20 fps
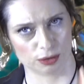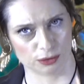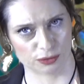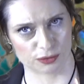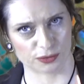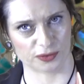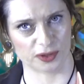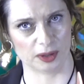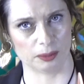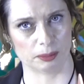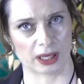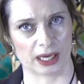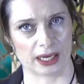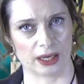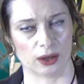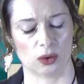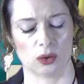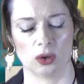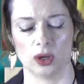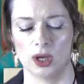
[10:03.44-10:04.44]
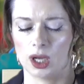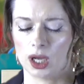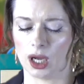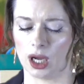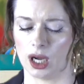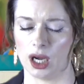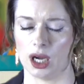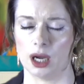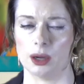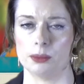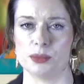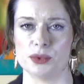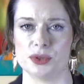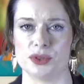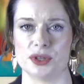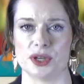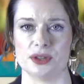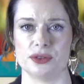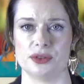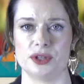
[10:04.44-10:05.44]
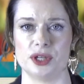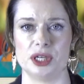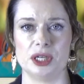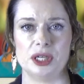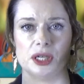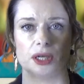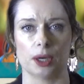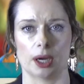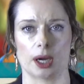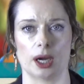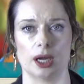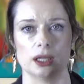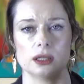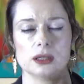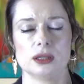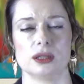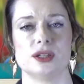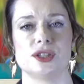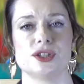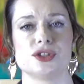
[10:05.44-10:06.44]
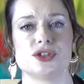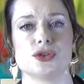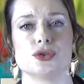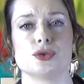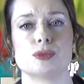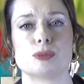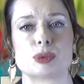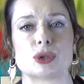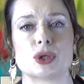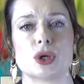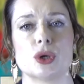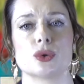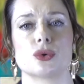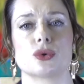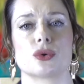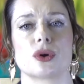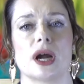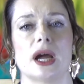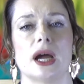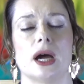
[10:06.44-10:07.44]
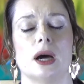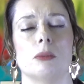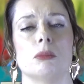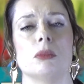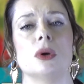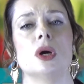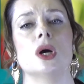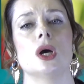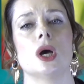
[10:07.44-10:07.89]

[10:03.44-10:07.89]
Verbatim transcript: female, um, that the uh, lizard program